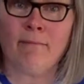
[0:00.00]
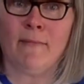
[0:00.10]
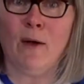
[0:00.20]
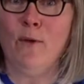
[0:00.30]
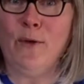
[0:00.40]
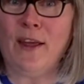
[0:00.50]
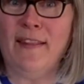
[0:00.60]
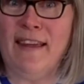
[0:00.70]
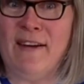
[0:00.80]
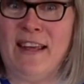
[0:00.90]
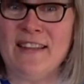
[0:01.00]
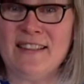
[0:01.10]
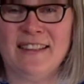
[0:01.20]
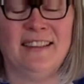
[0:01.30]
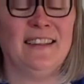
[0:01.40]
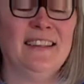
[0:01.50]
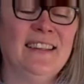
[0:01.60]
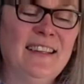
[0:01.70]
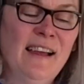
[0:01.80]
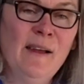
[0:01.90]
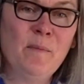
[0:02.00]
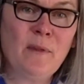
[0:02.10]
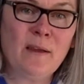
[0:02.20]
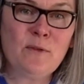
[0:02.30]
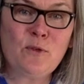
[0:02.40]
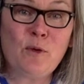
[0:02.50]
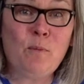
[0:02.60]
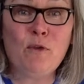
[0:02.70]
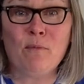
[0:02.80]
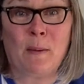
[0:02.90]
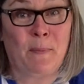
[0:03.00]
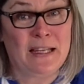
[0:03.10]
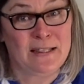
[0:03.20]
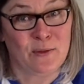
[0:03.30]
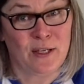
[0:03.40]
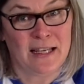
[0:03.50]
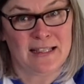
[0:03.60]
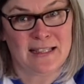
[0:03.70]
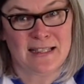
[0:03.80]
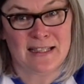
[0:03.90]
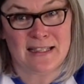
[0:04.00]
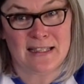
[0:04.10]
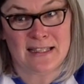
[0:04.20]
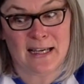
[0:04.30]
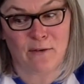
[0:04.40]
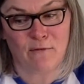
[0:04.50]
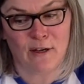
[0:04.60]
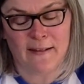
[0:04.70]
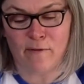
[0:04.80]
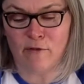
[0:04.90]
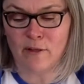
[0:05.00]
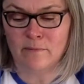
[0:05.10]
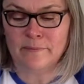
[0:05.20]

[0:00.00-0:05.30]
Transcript: Oh look, there it is. I'm just going to move my pencil case because it's kind of right in the front.